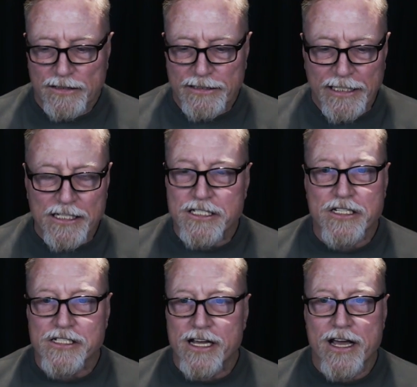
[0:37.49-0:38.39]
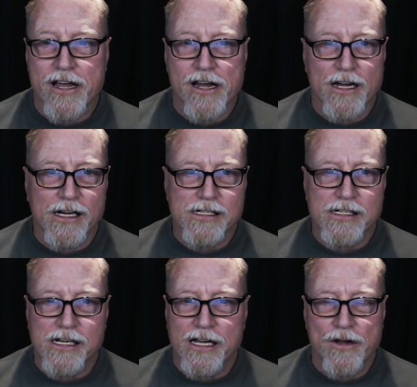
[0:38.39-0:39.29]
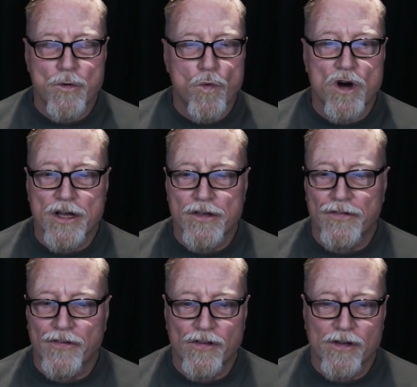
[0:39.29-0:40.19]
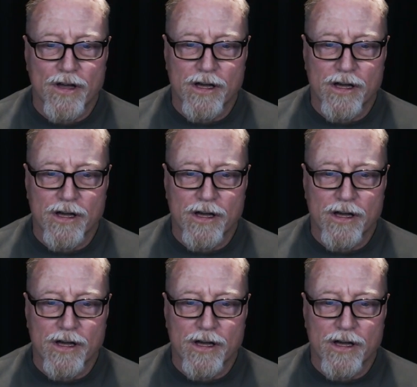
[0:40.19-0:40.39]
Needless to say, it was